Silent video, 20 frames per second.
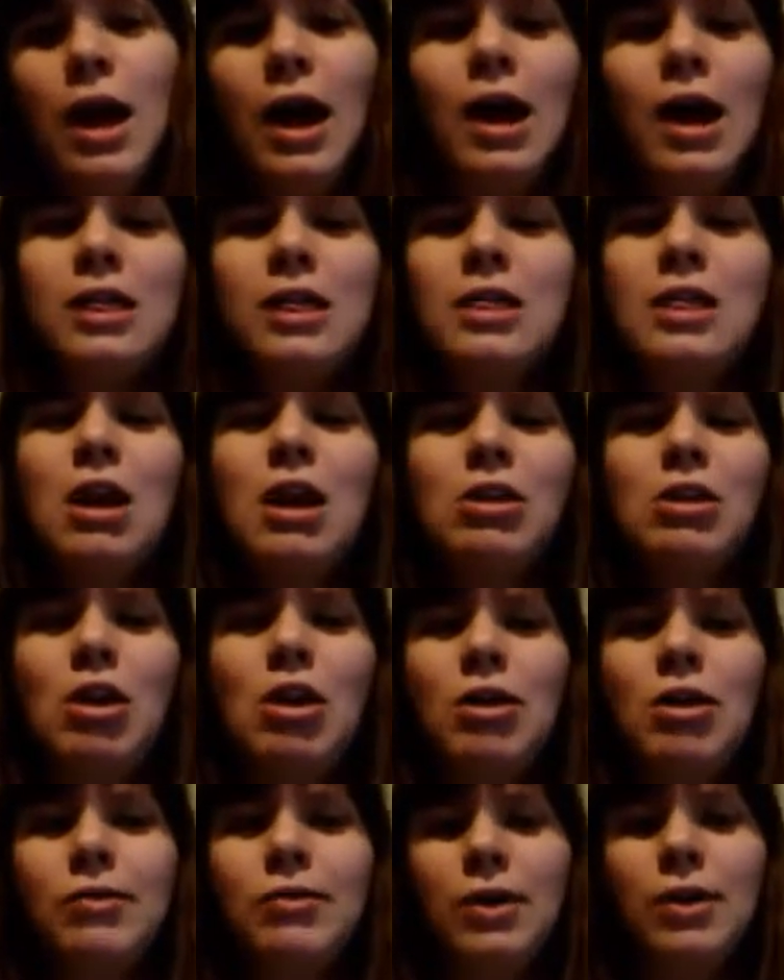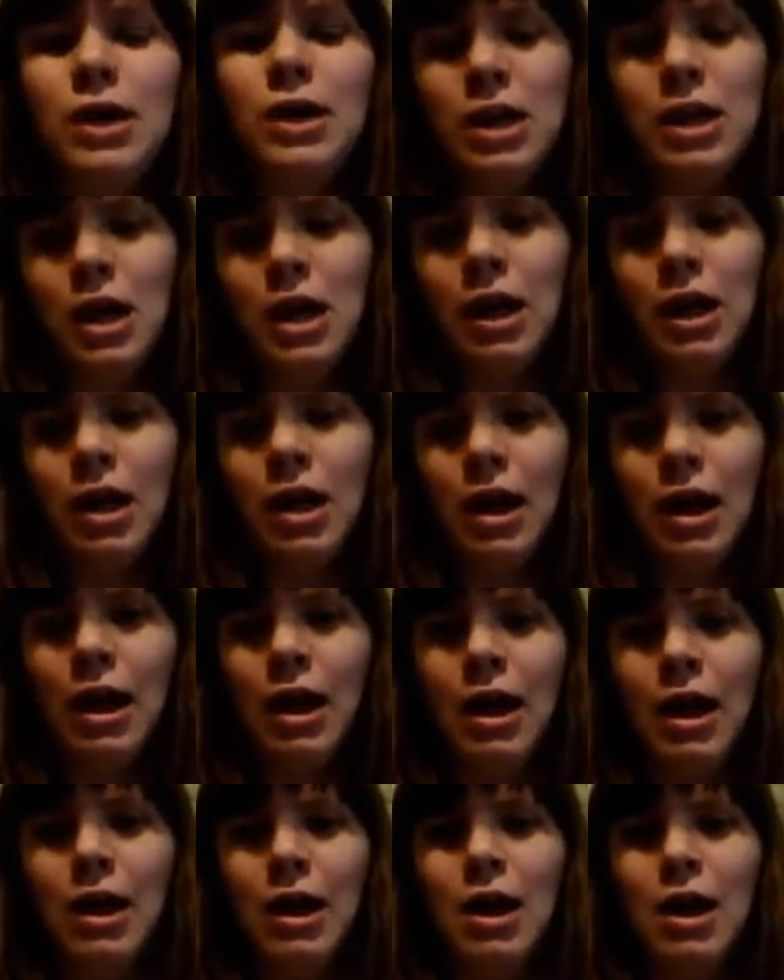it's not a long read,
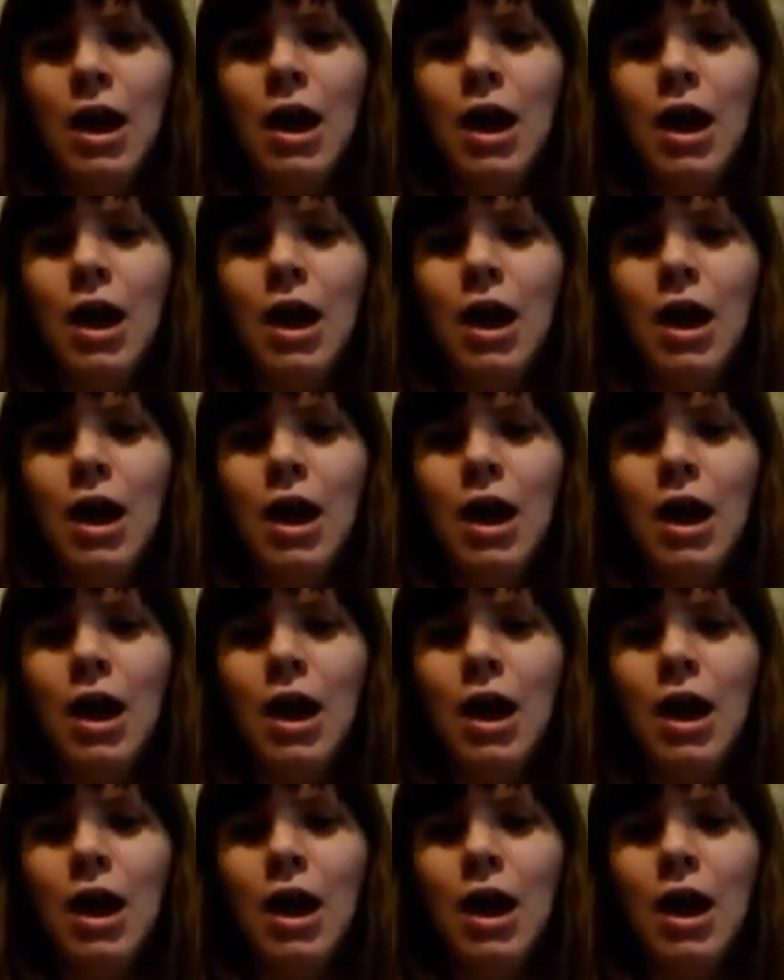and